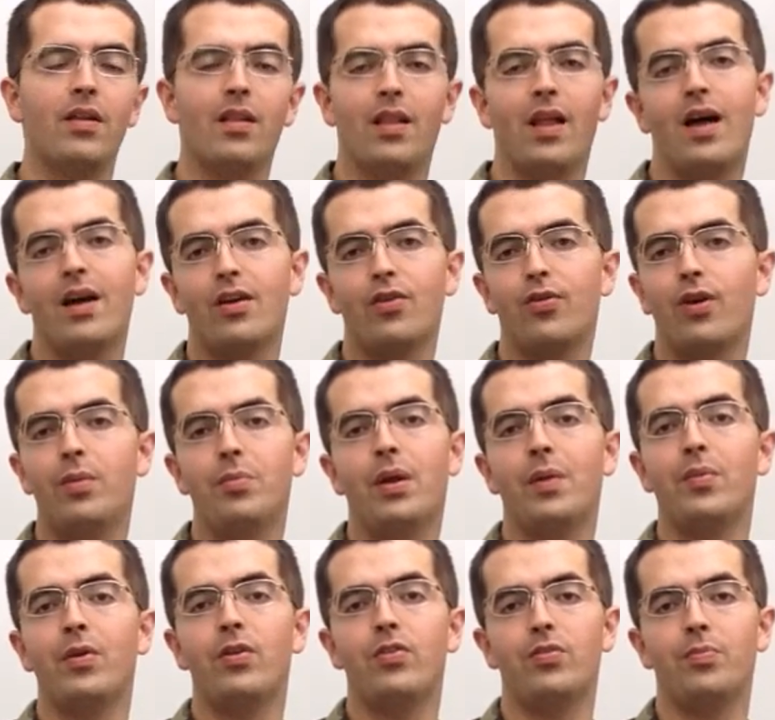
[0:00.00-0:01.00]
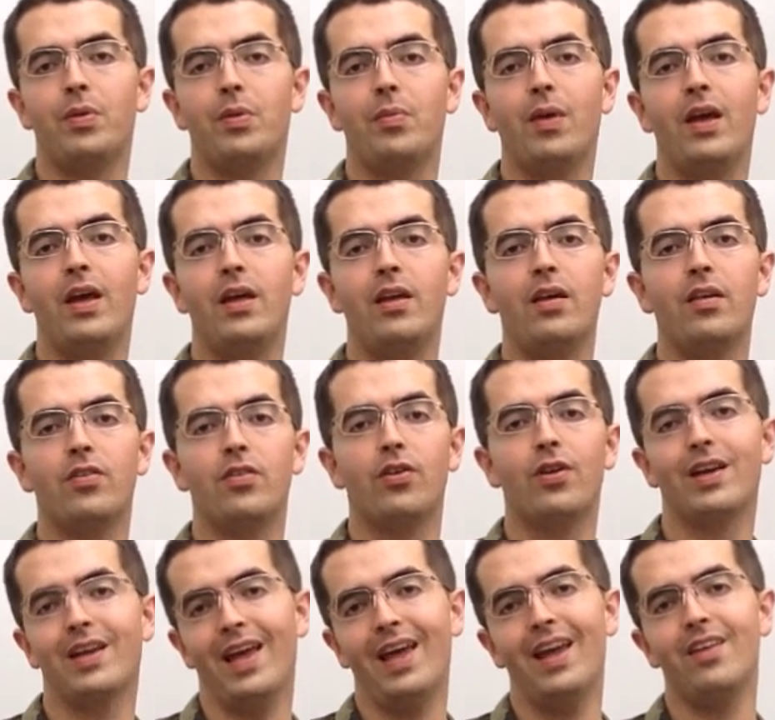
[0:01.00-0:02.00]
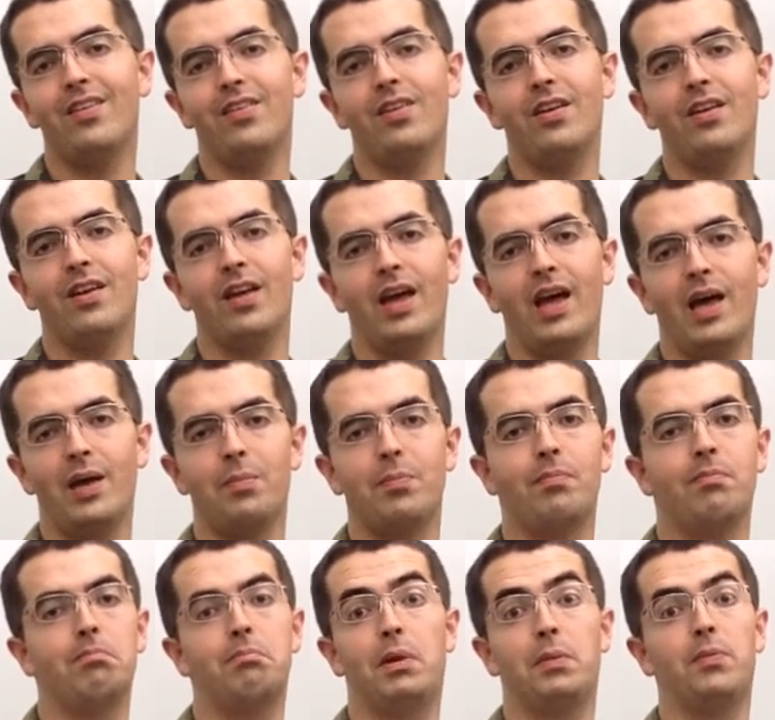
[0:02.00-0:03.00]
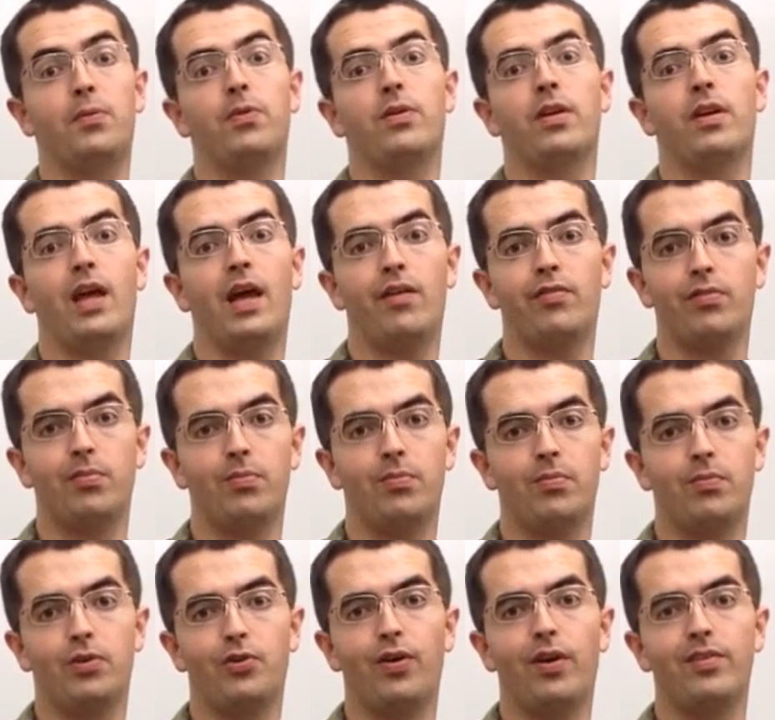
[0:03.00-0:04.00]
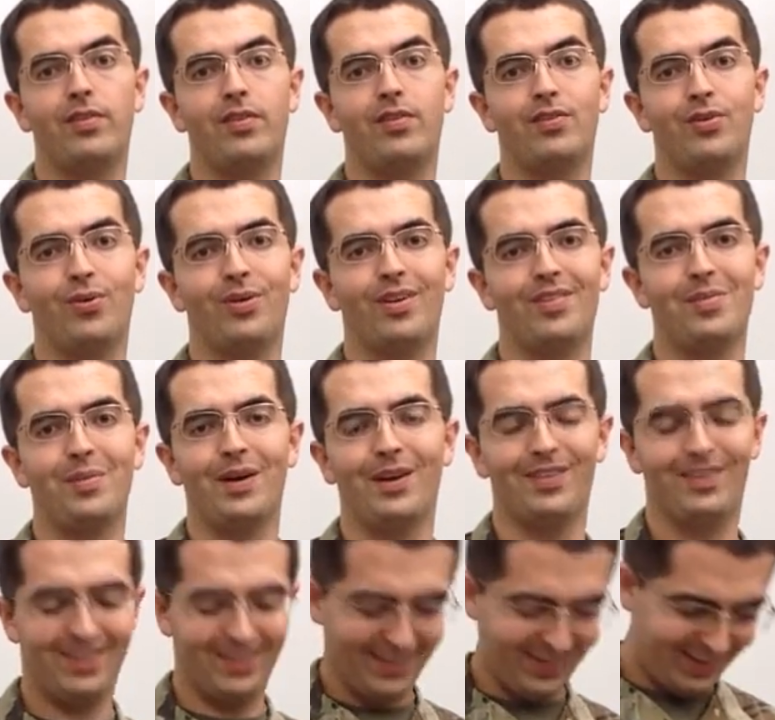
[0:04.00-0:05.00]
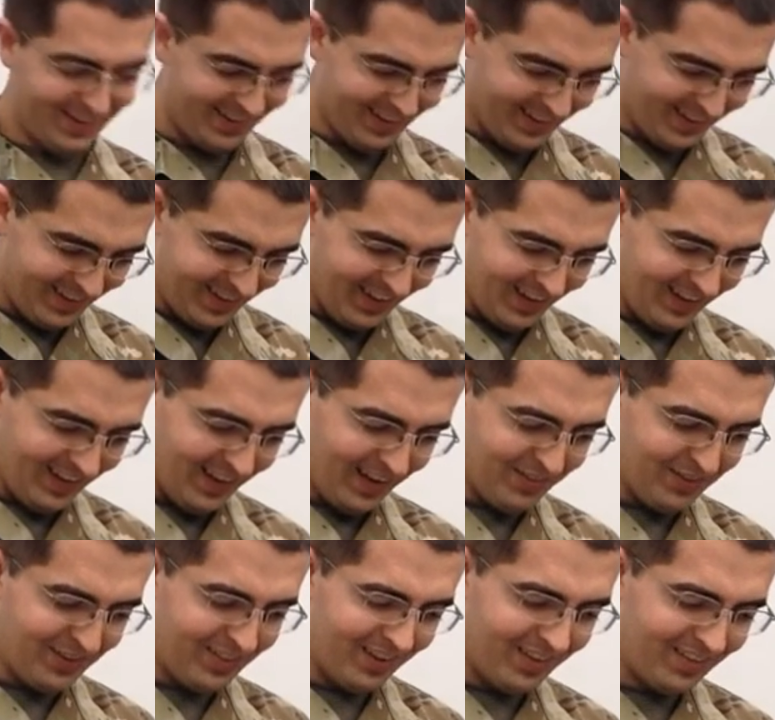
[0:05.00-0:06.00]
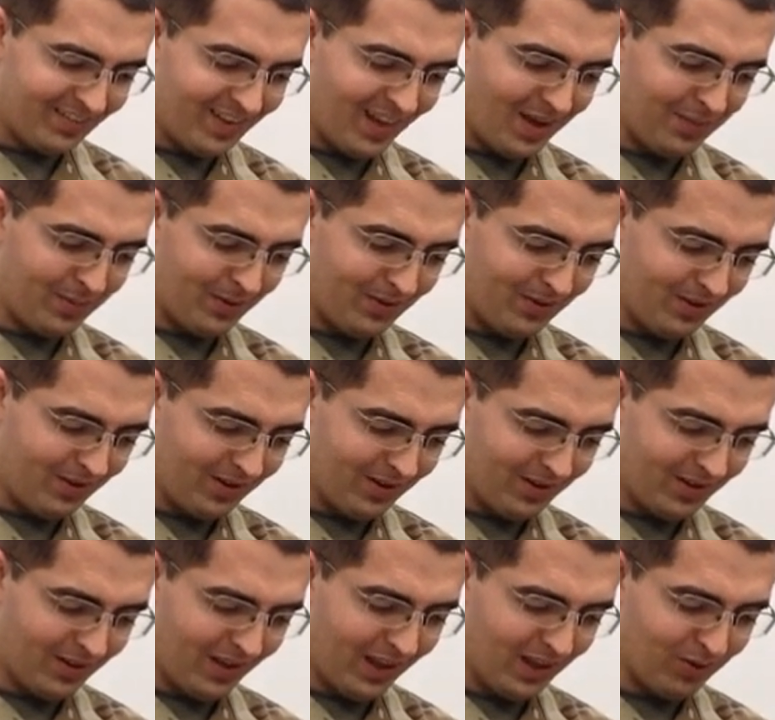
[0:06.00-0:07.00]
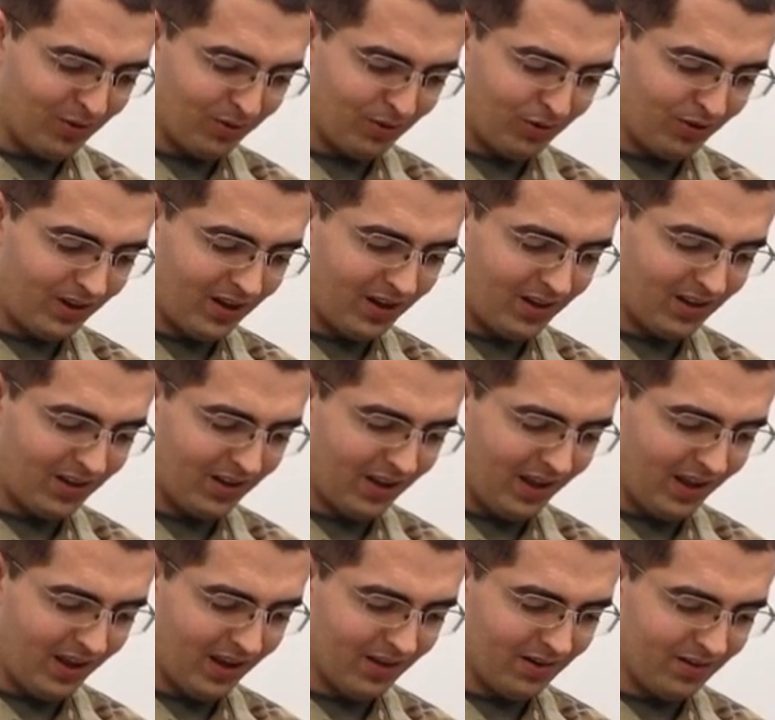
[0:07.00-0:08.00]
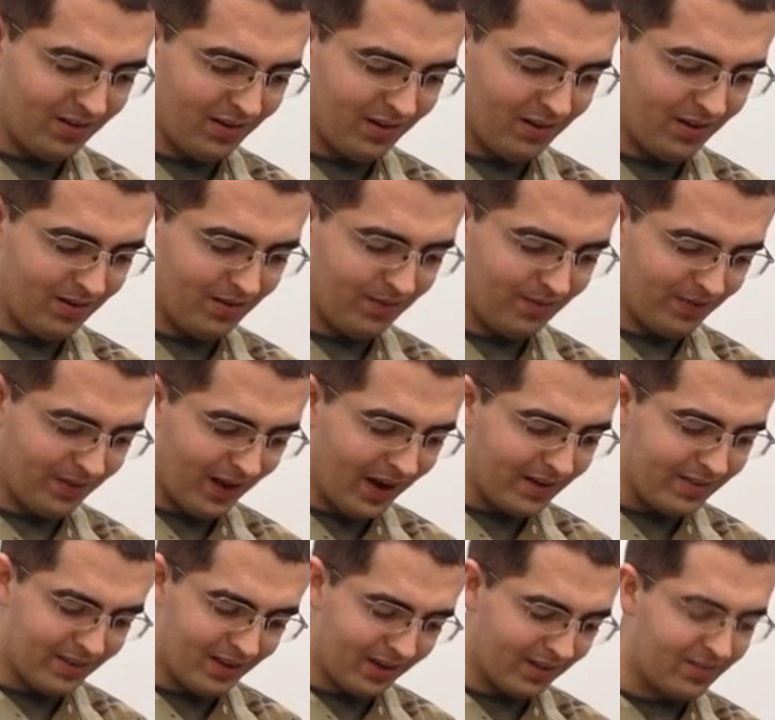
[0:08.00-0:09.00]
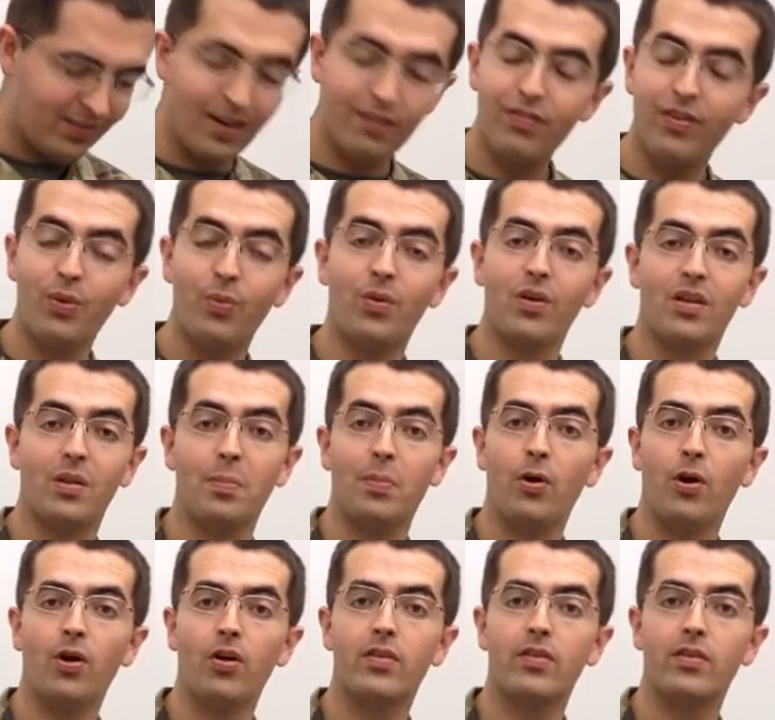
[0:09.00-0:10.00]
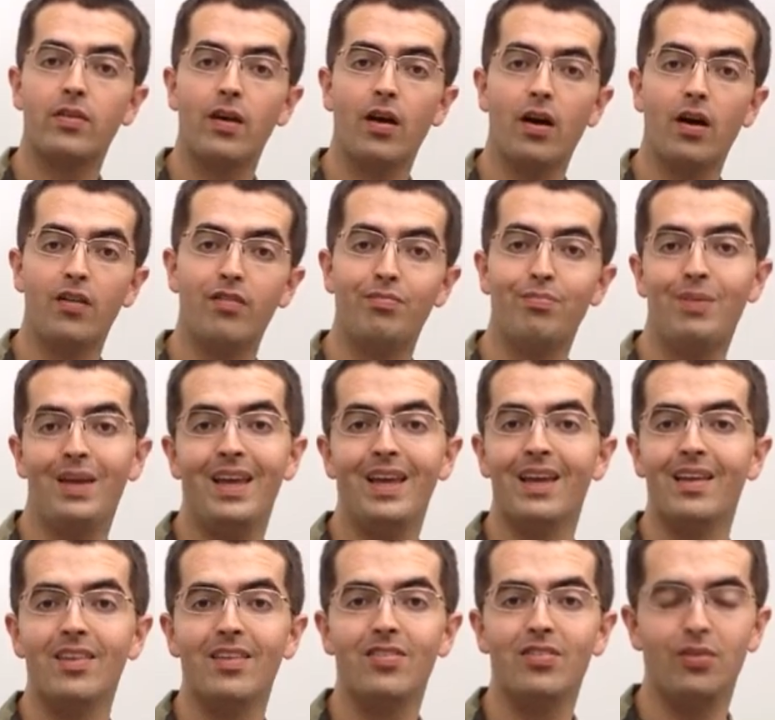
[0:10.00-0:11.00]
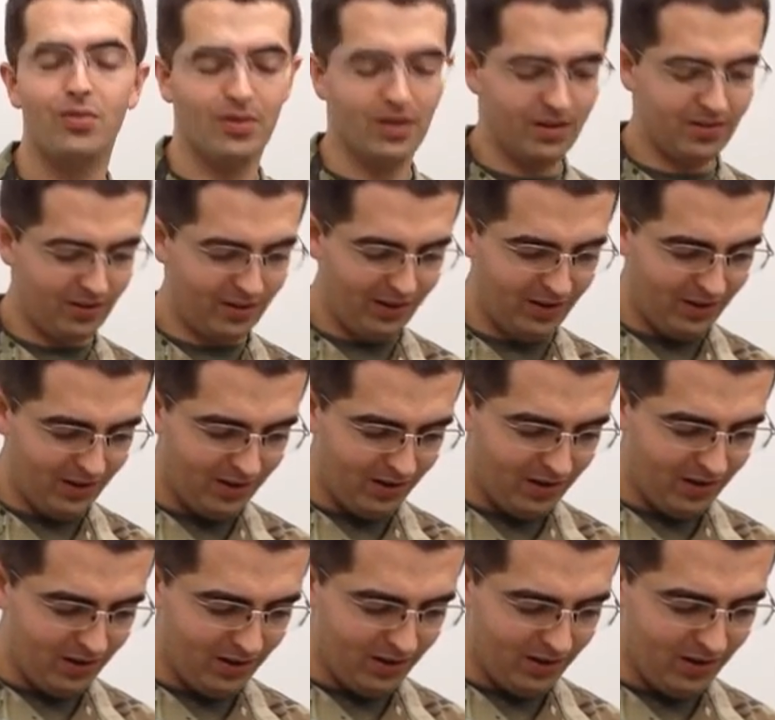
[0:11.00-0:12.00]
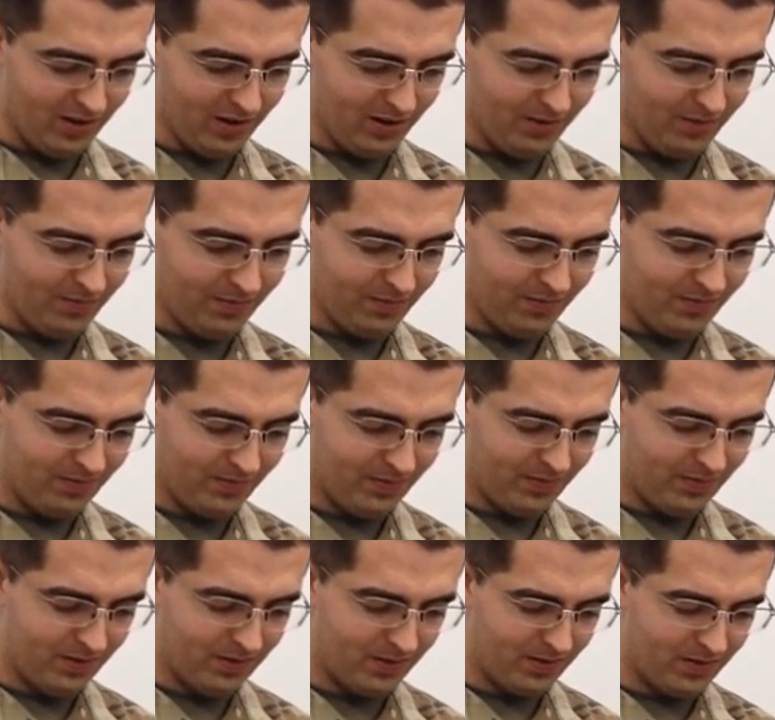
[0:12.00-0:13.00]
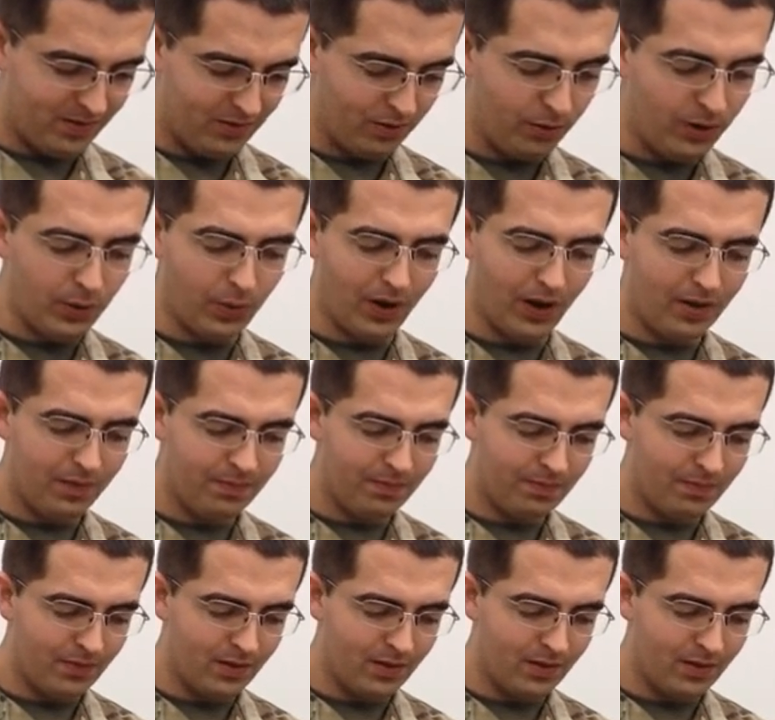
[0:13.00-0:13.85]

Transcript: a lot of great memories have been made during AT, and people can have some crazy stories about everything that's happened during annual training, and I think it's definitely one of the perks of being in this unit. So anyway,